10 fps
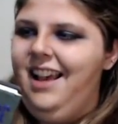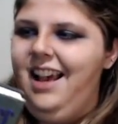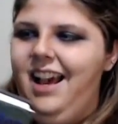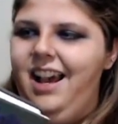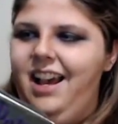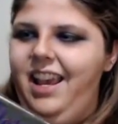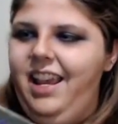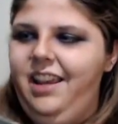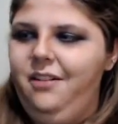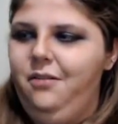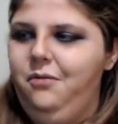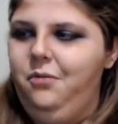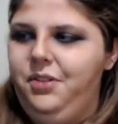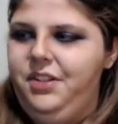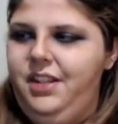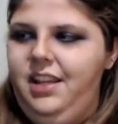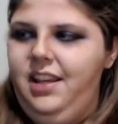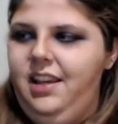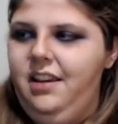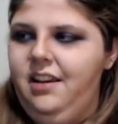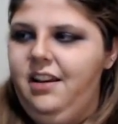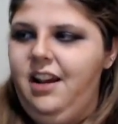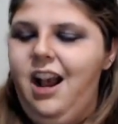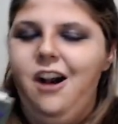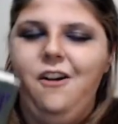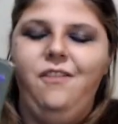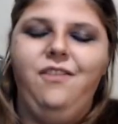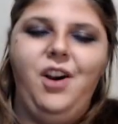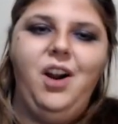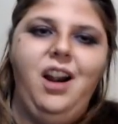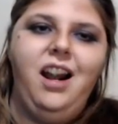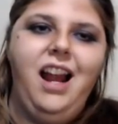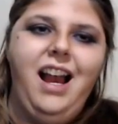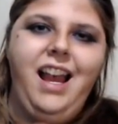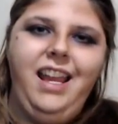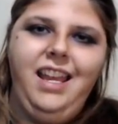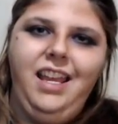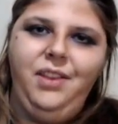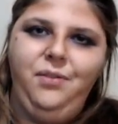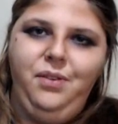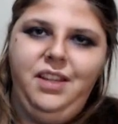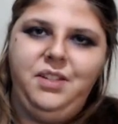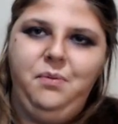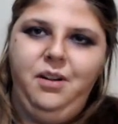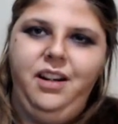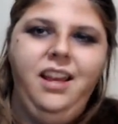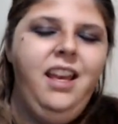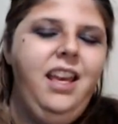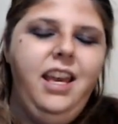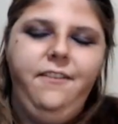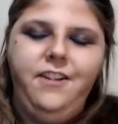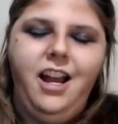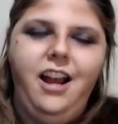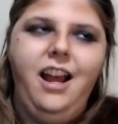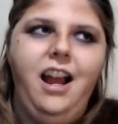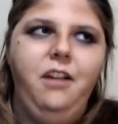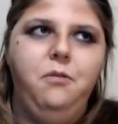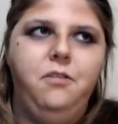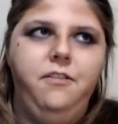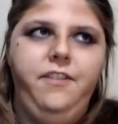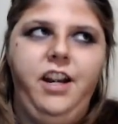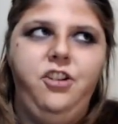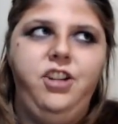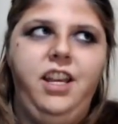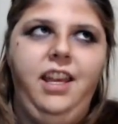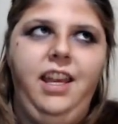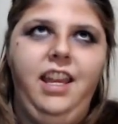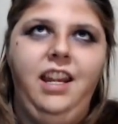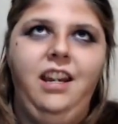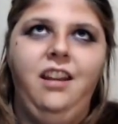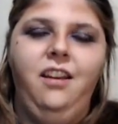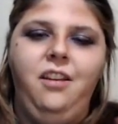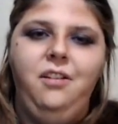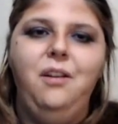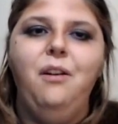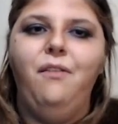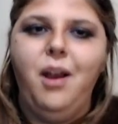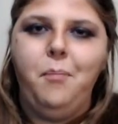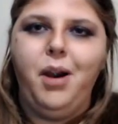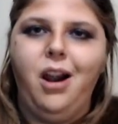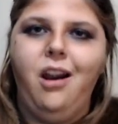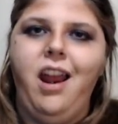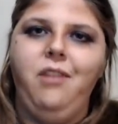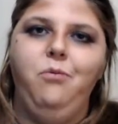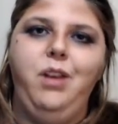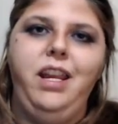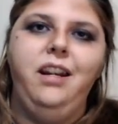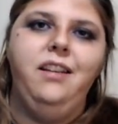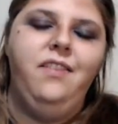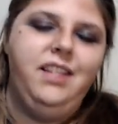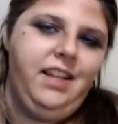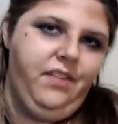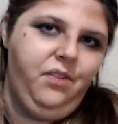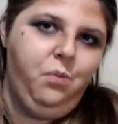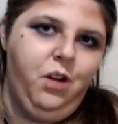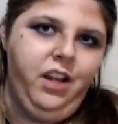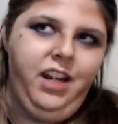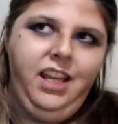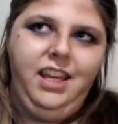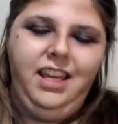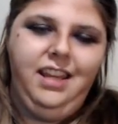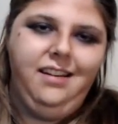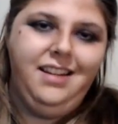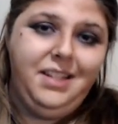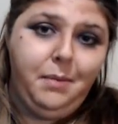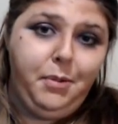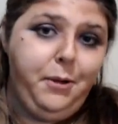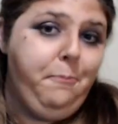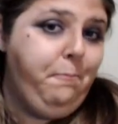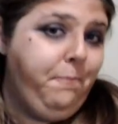I will see how far I can get through this one. If not, I will finish it in November and read the seventh one in December.